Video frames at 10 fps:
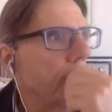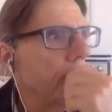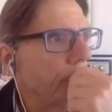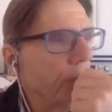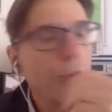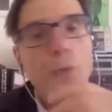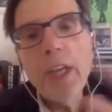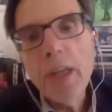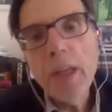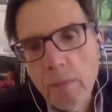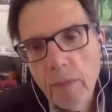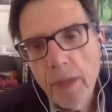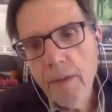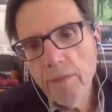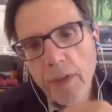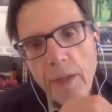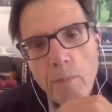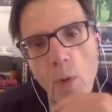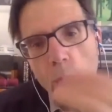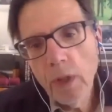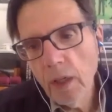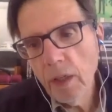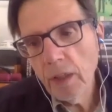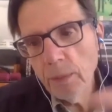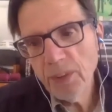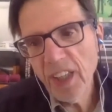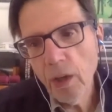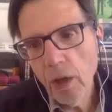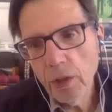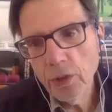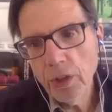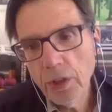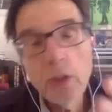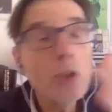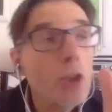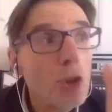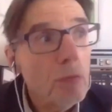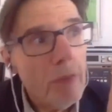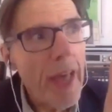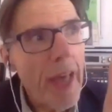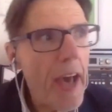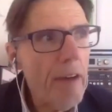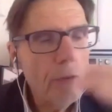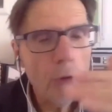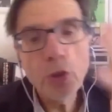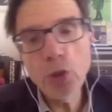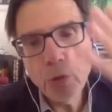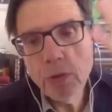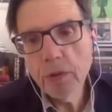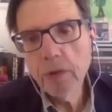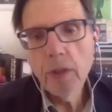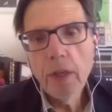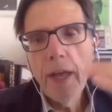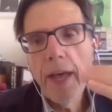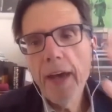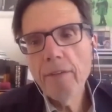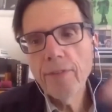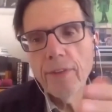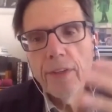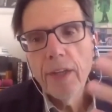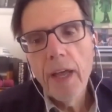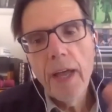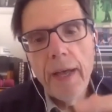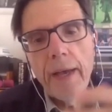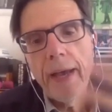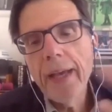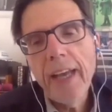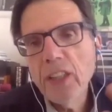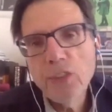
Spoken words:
stream, every model in psychology have or should have a case